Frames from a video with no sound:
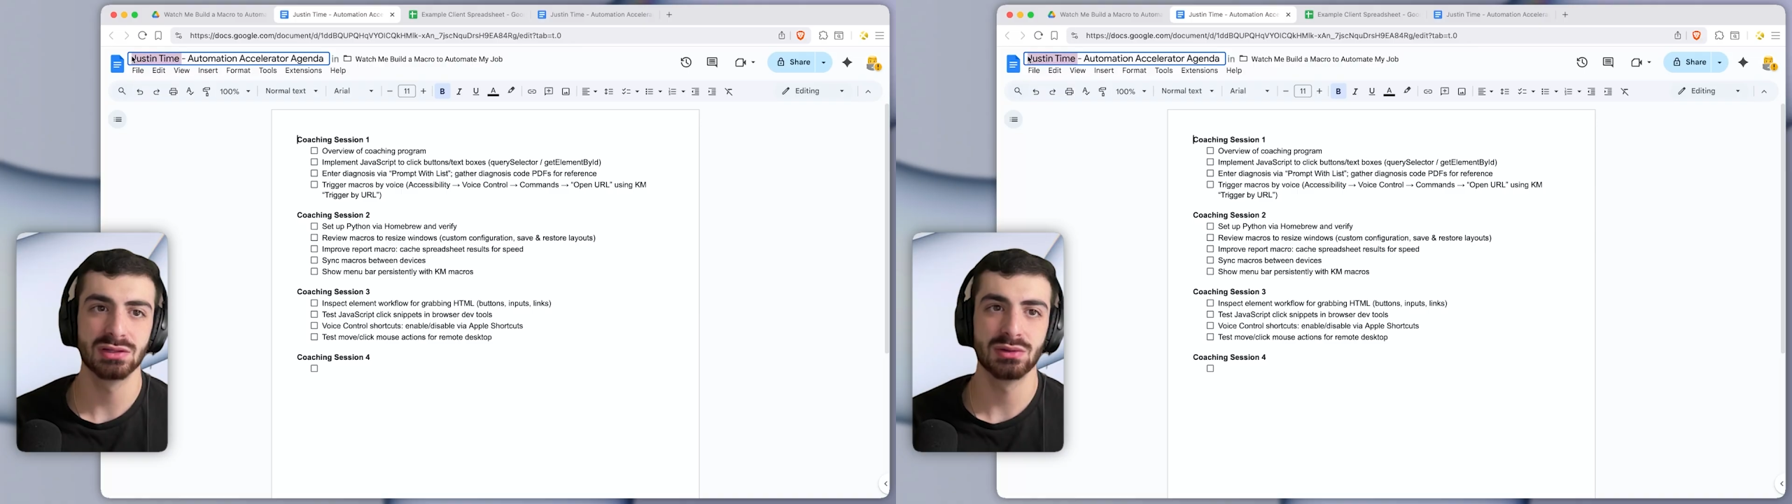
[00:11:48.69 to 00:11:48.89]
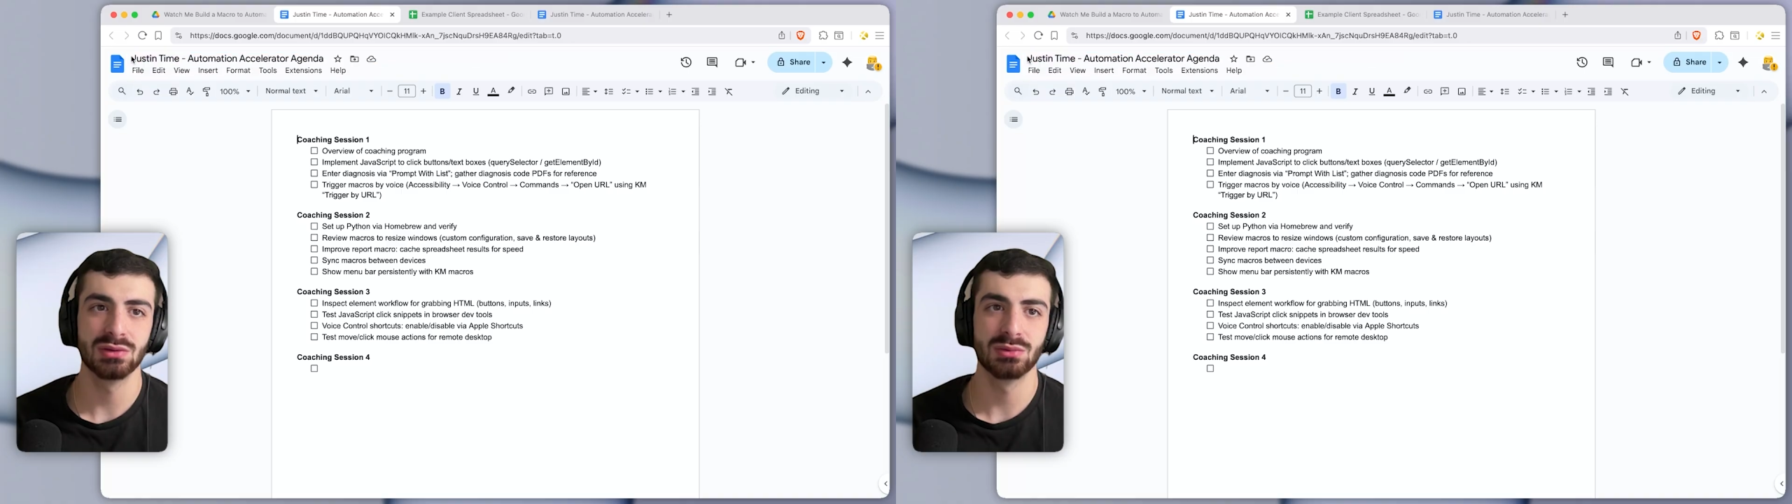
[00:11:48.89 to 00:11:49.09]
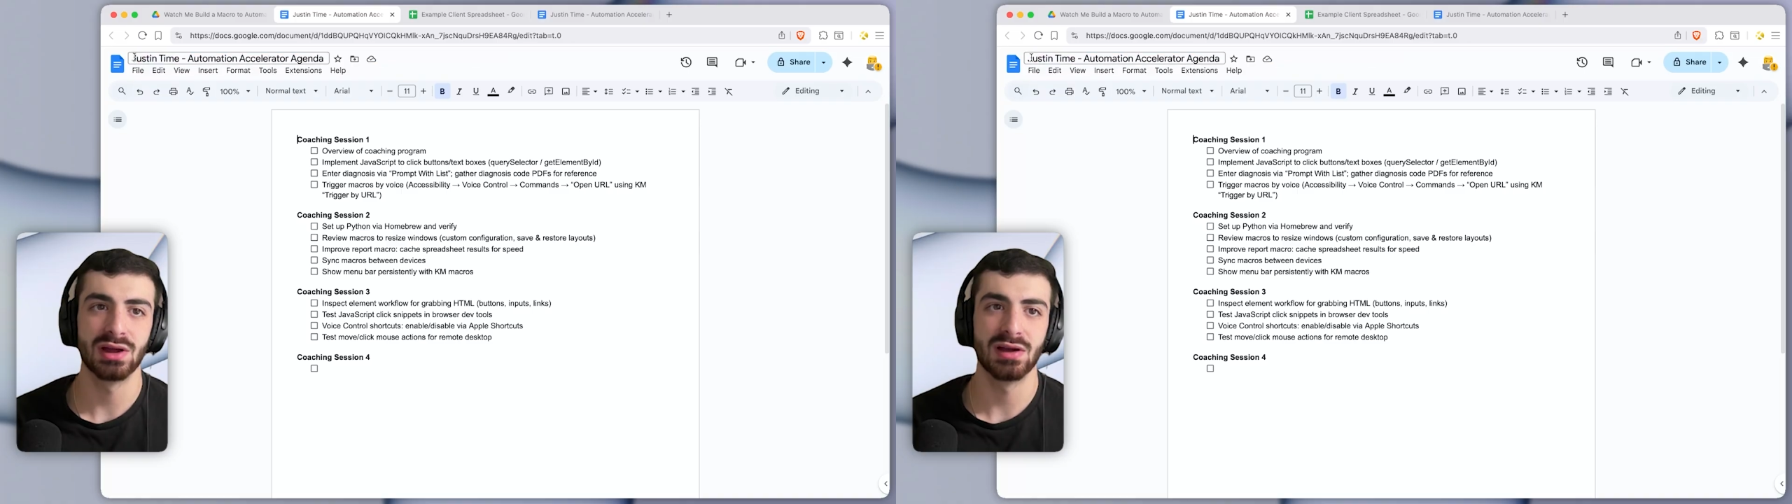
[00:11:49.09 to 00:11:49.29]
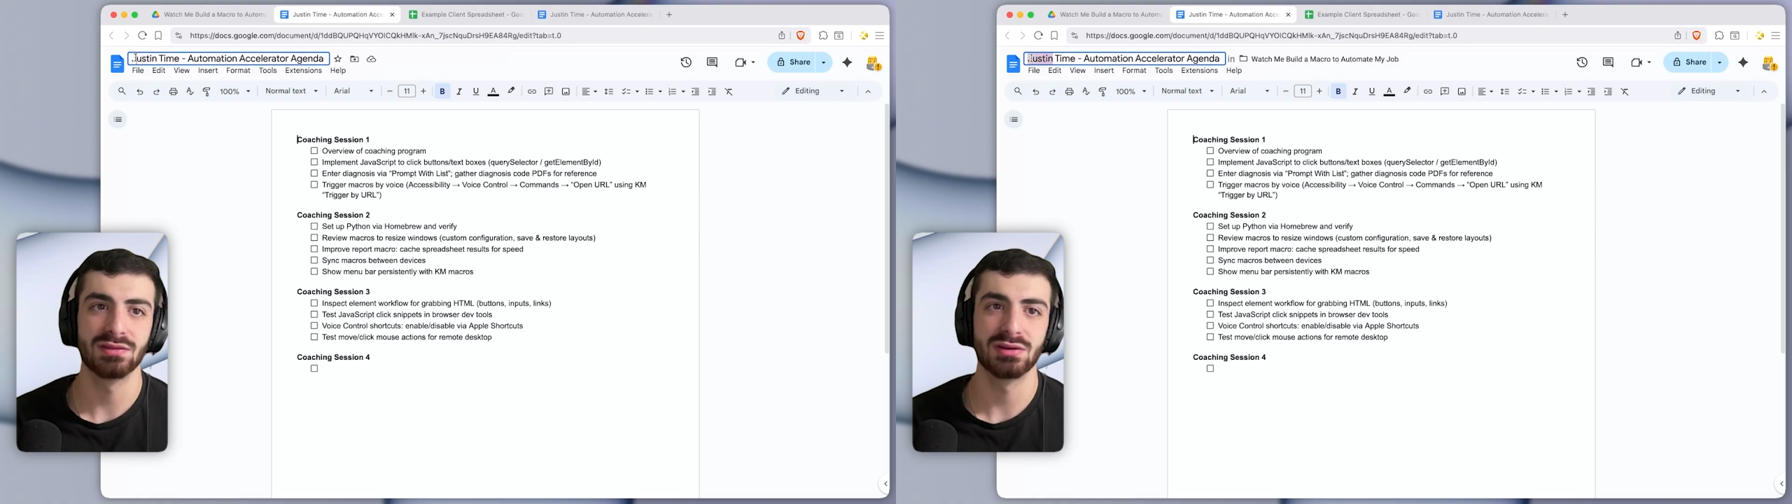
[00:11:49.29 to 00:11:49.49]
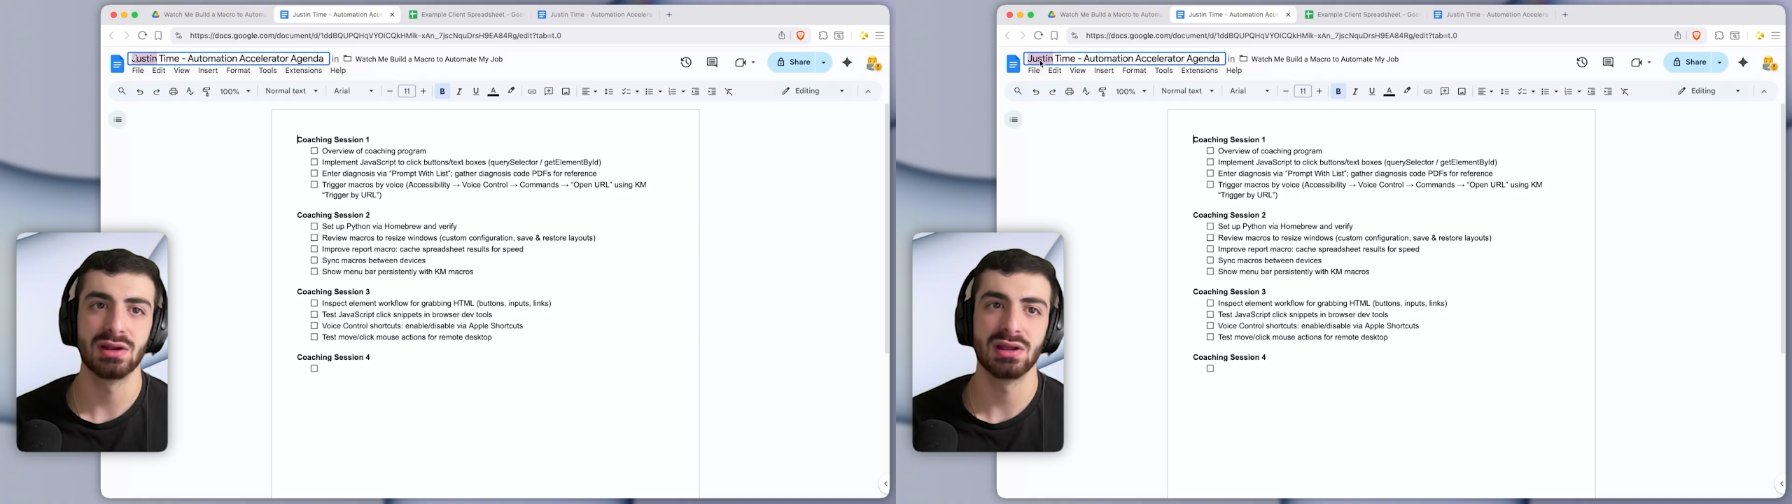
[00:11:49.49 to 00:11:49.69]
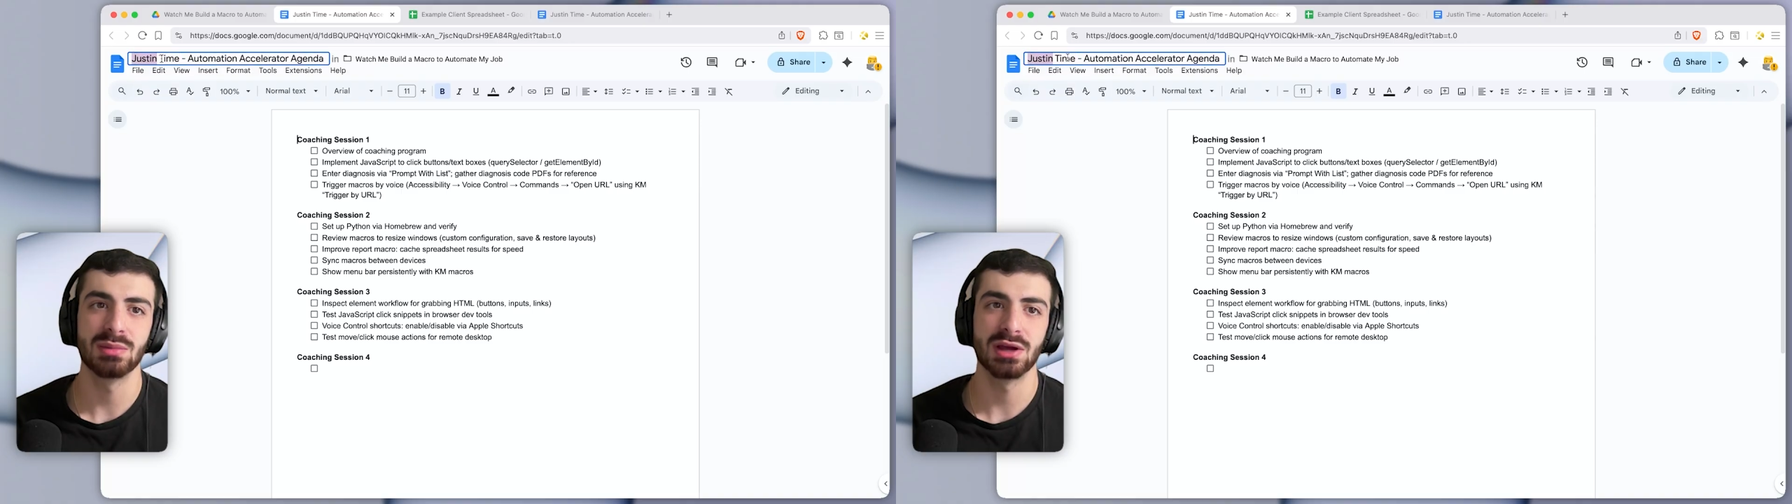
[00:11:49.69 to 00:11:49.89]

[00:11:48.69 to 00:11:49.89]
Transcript: So it will have their name